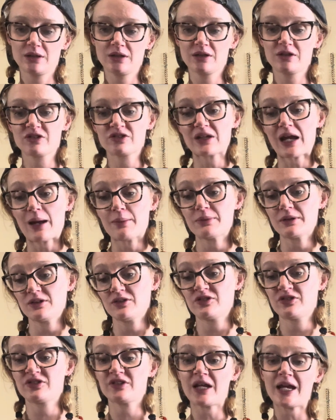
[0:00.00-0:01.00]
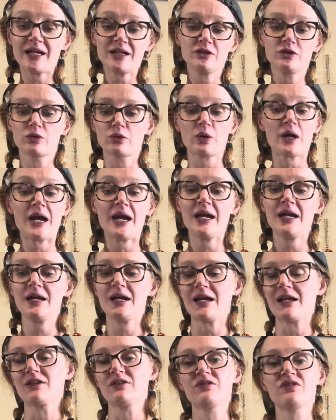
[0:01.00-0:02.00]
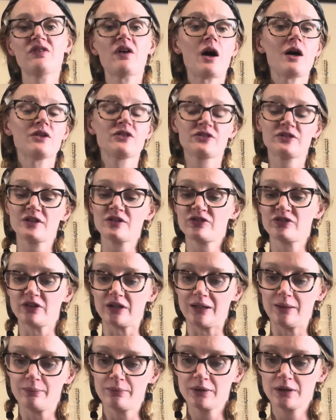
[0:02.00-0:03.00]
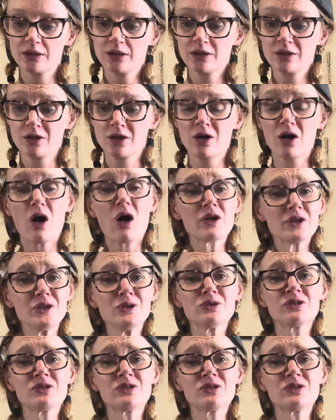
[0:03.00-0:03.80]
Scabbers stayed grey and fast asleep. Are you